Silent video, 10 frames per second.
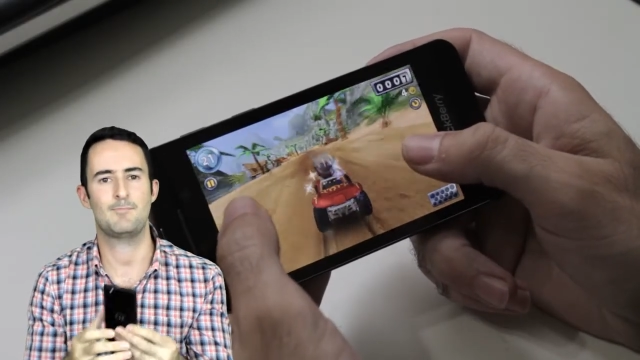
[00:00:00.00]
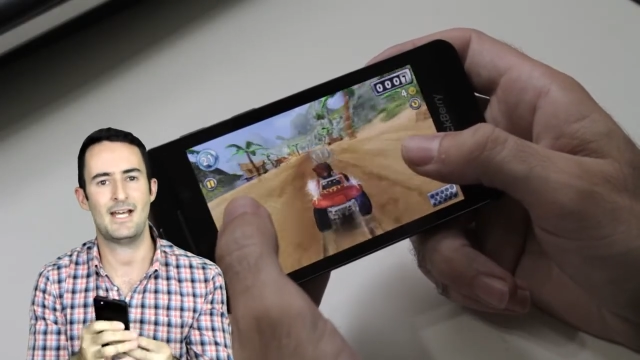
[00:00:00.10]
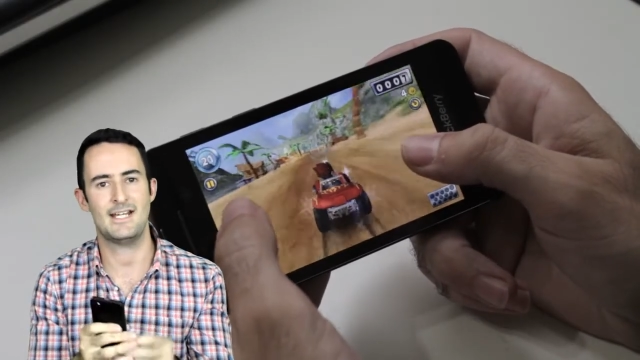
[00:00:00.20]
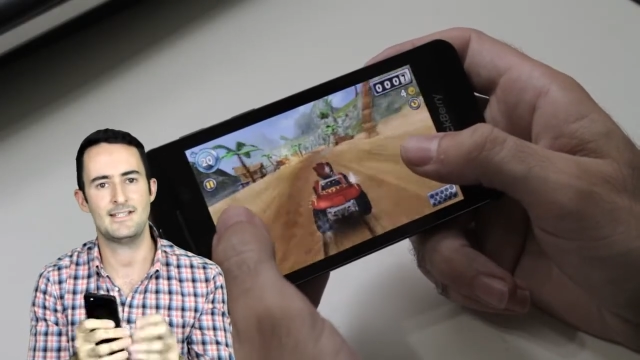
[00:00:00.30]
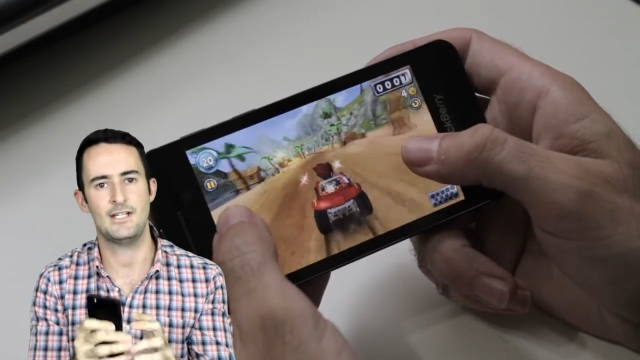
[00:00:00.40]

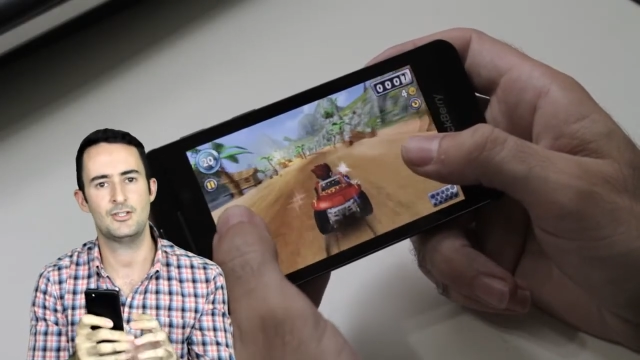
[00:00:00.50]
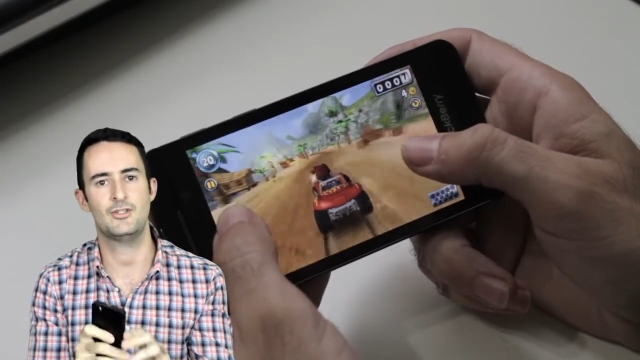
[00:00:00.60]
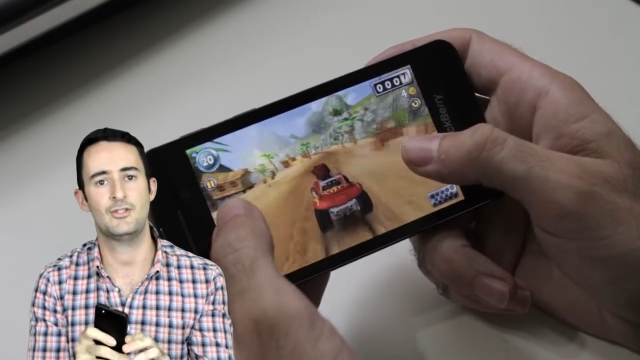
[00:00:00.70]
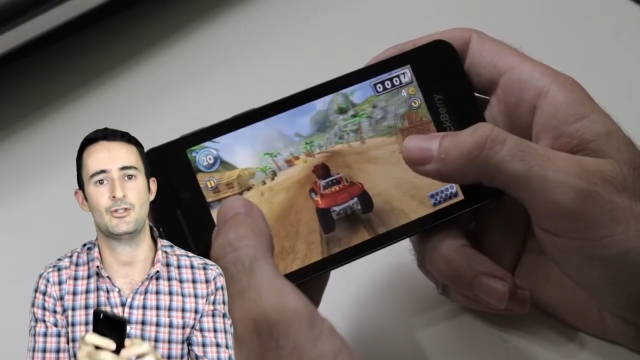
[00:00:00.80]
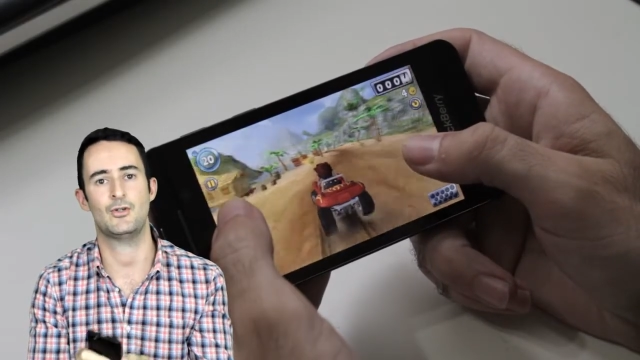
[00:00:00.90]
pay
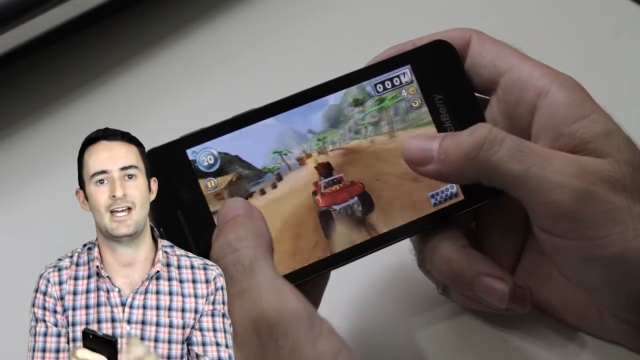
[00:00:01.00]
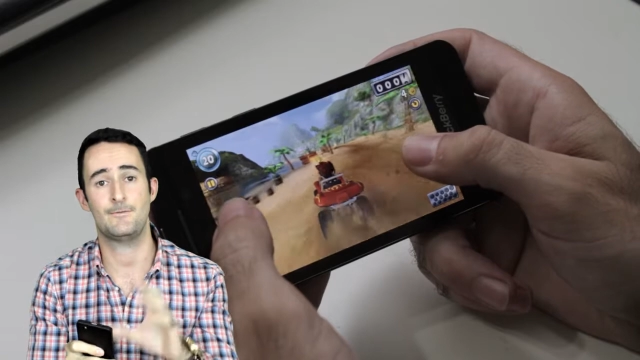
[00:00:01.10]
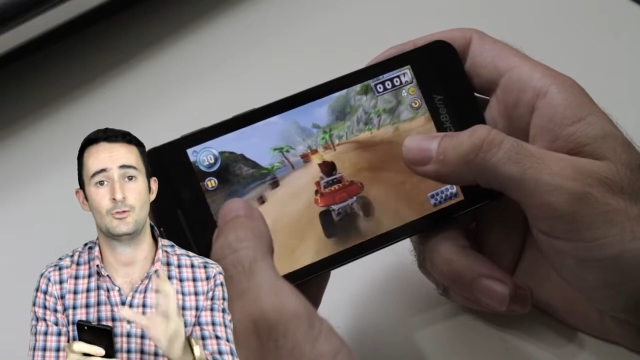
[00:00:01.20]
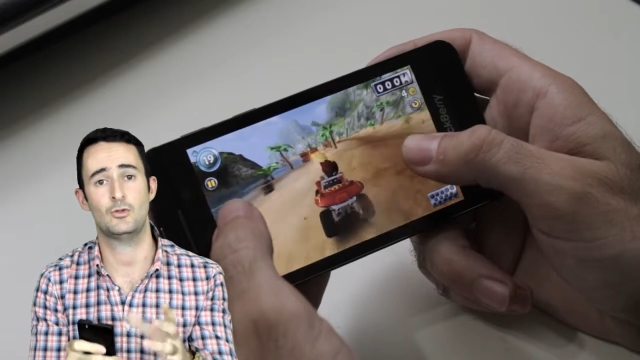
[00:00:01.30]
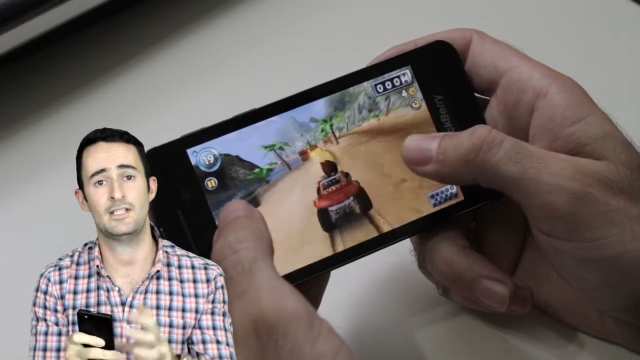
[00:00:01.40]
attention to, and
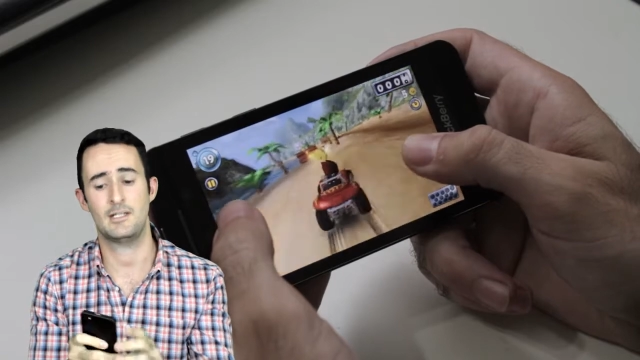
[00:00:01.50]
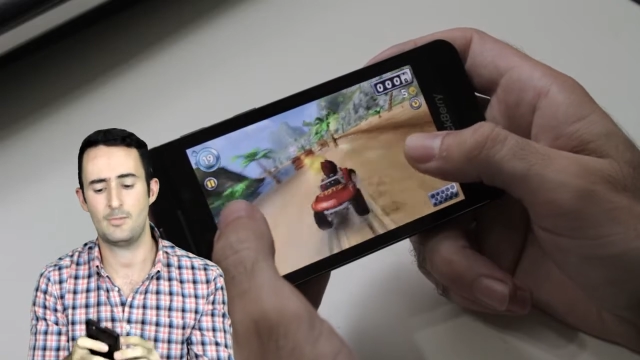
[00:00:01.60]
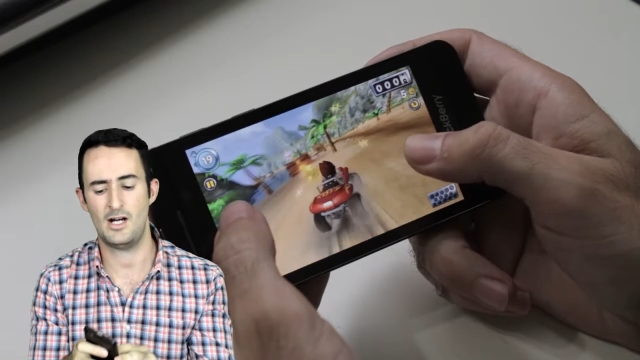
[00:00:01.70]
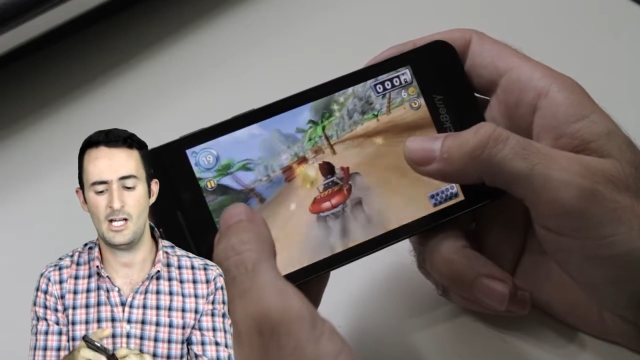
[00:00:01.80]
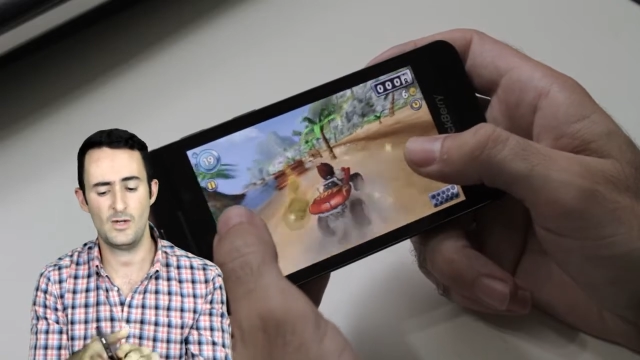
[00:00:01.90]
if you're looking at
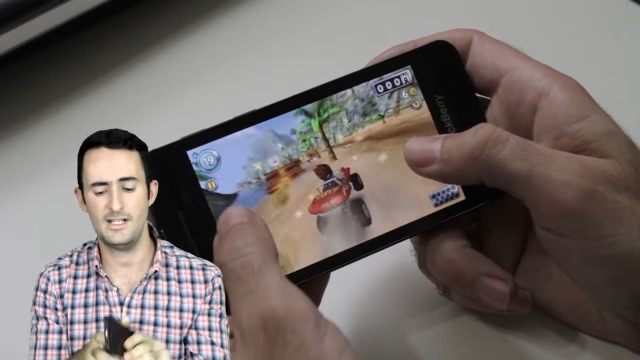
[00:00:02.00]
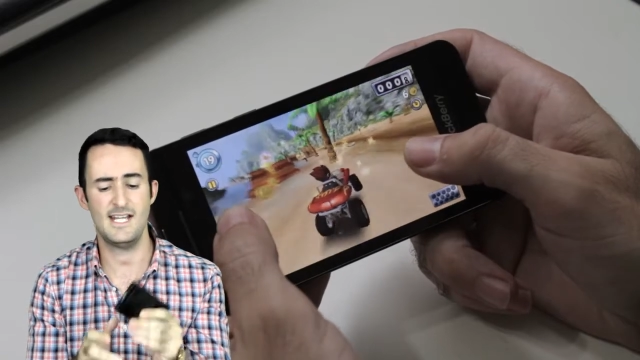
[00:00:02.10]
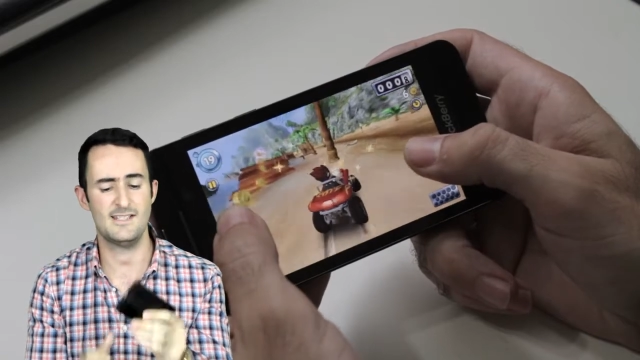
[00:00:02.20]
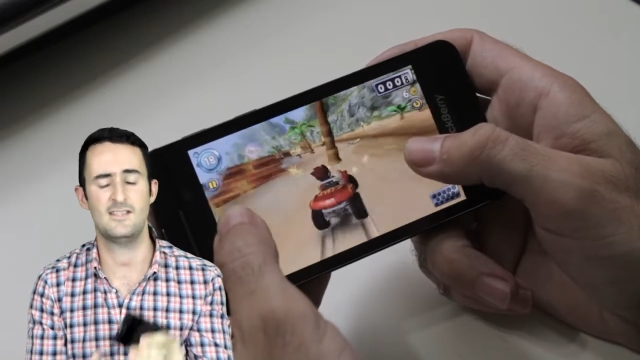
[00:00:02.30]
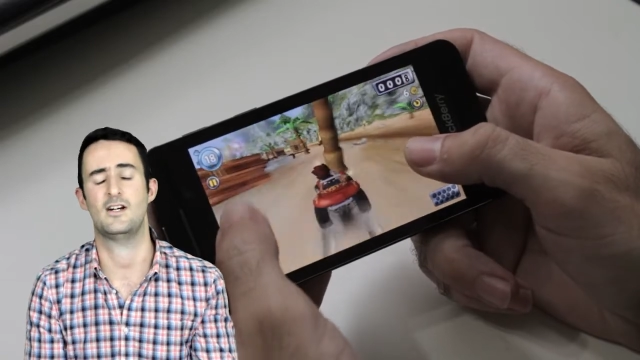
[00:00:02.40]
buying one,
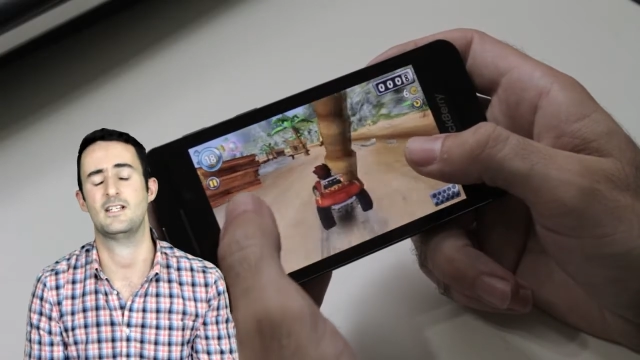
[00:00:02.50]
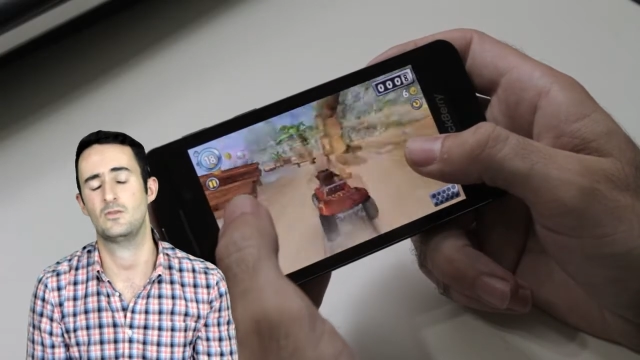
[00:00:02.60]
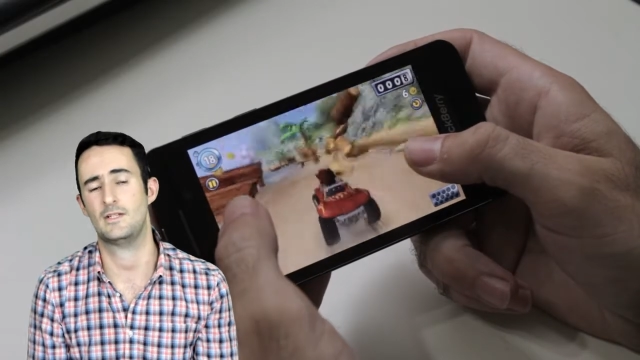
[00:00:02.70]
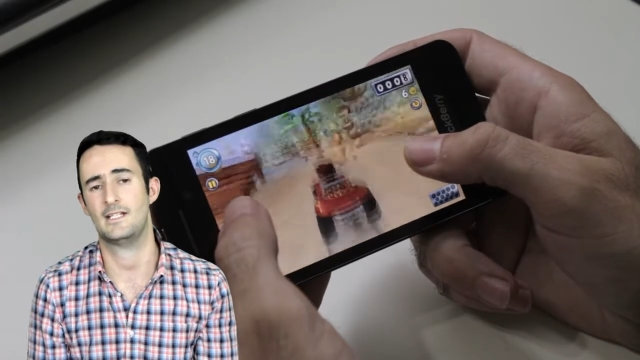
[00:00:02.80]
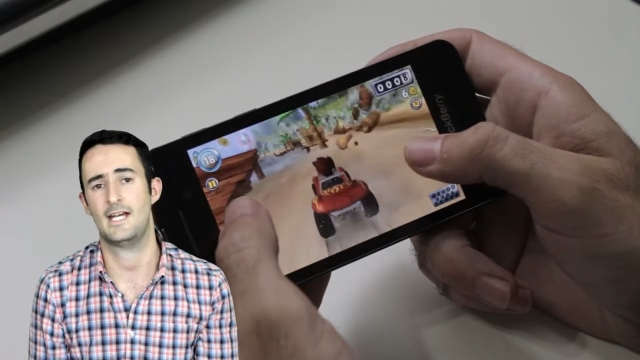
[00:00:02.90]
it's a nice
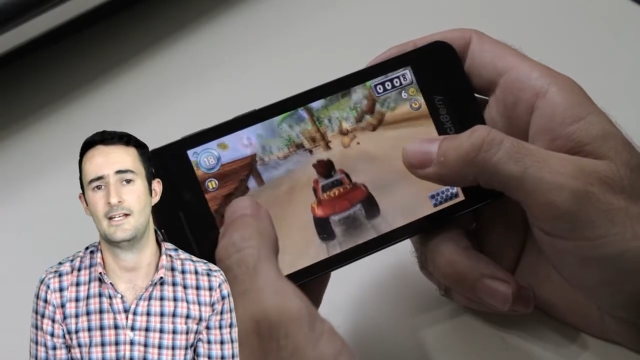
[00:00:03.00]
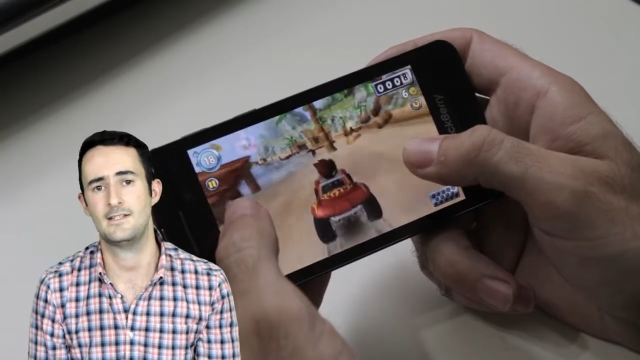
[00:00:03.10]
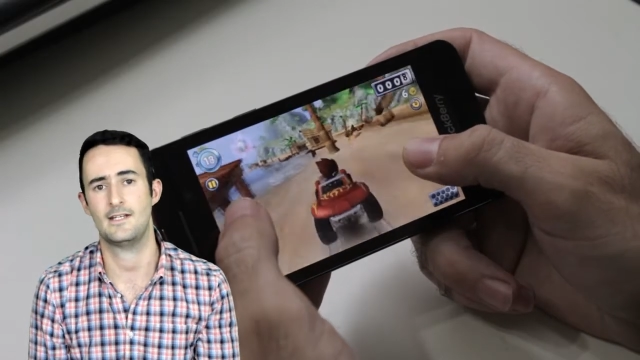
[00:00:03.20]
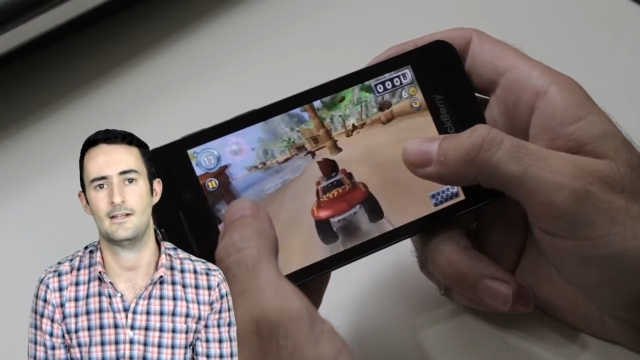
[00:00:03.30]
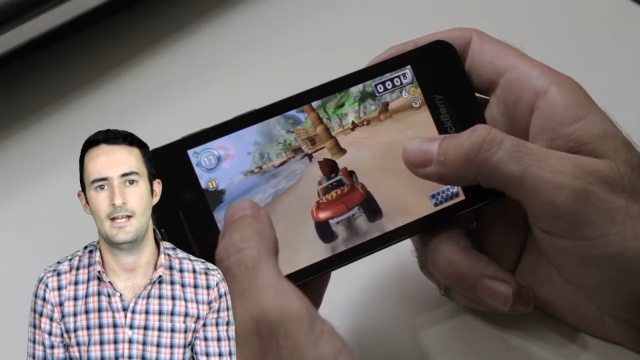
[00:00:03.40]
looking
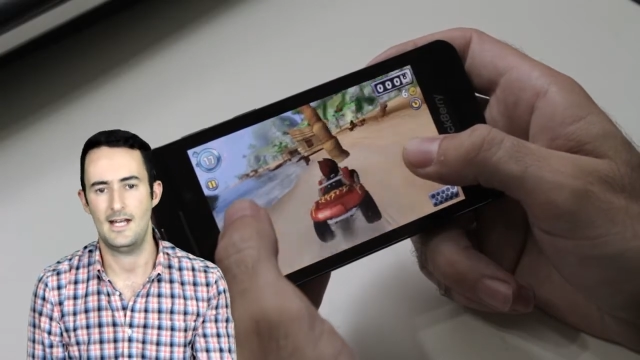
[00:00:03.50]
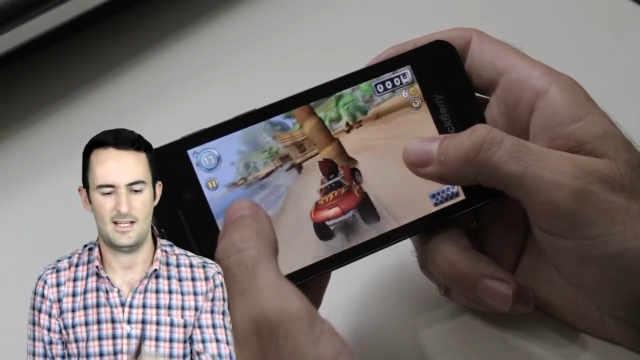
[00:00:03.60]
handset.